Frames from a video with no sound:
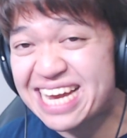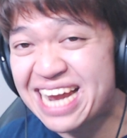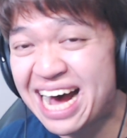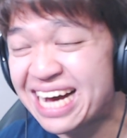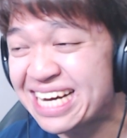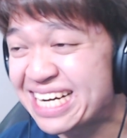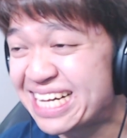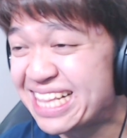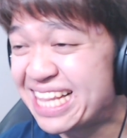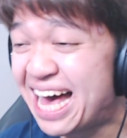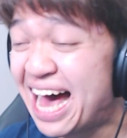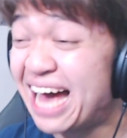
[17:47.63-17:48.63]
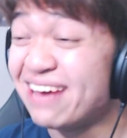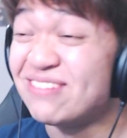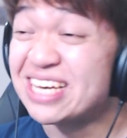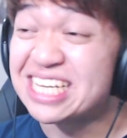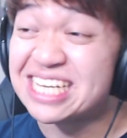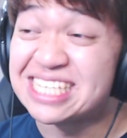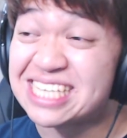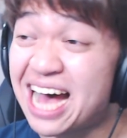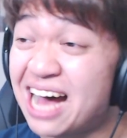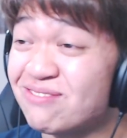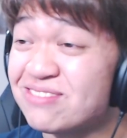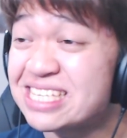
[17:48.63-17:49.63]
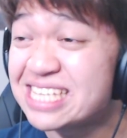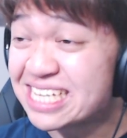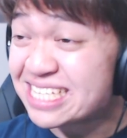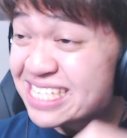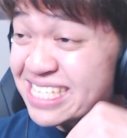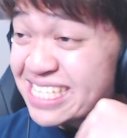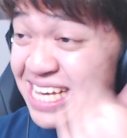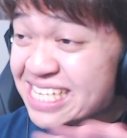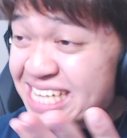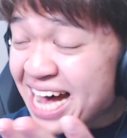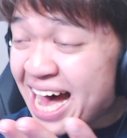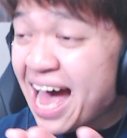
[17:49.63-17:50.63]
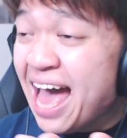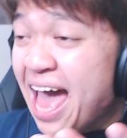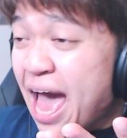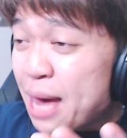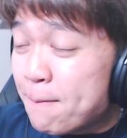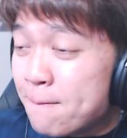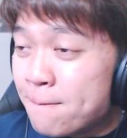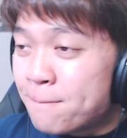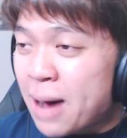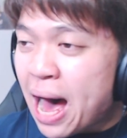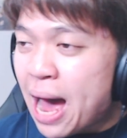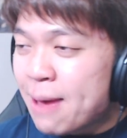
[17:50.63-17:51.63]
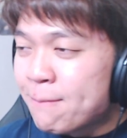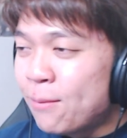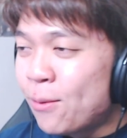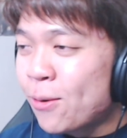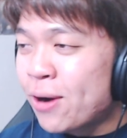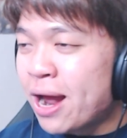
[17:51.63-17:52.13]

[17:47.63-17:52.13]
not gonna lie, because I'm seeing SZA and Buy More,